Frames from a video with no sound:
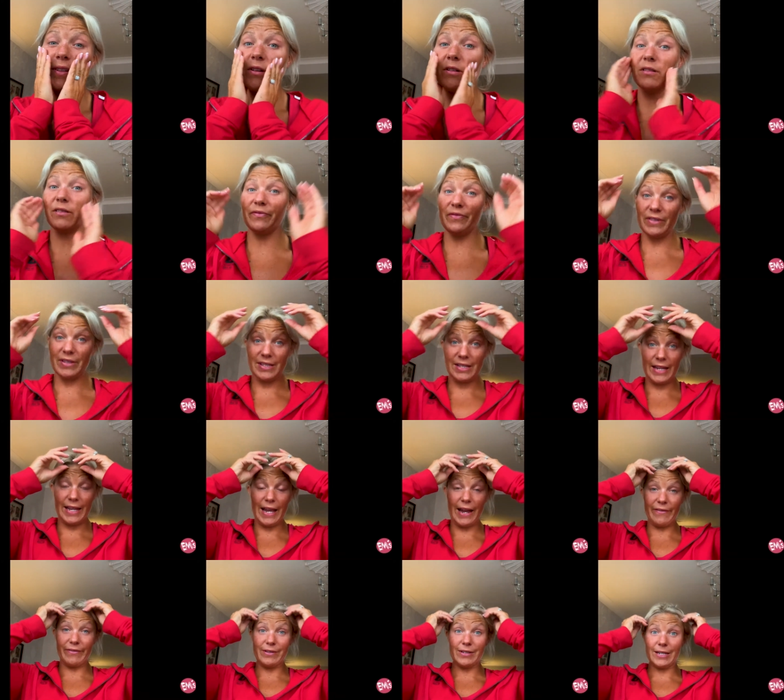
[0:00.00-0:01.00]
obviously
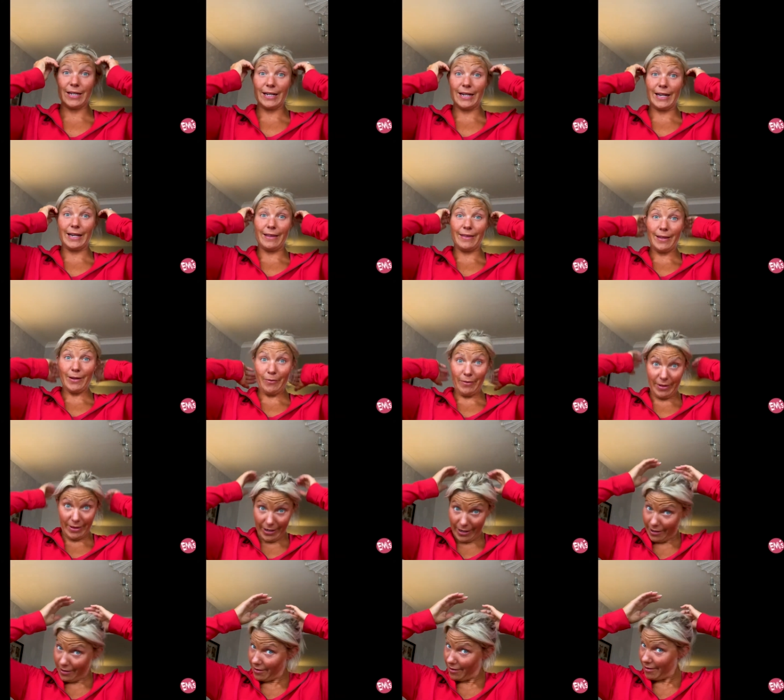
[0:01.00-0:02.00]
haven't done anything with
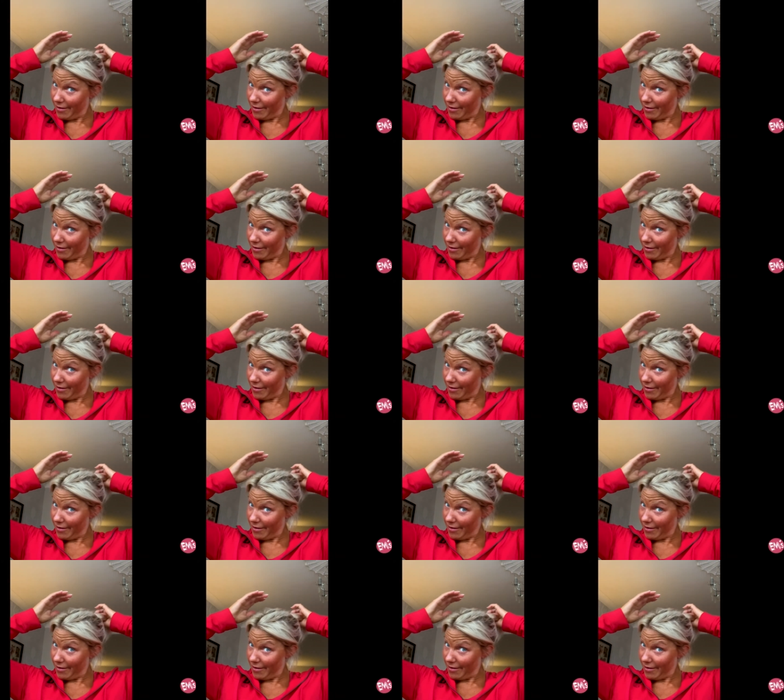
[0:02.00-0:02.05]
it.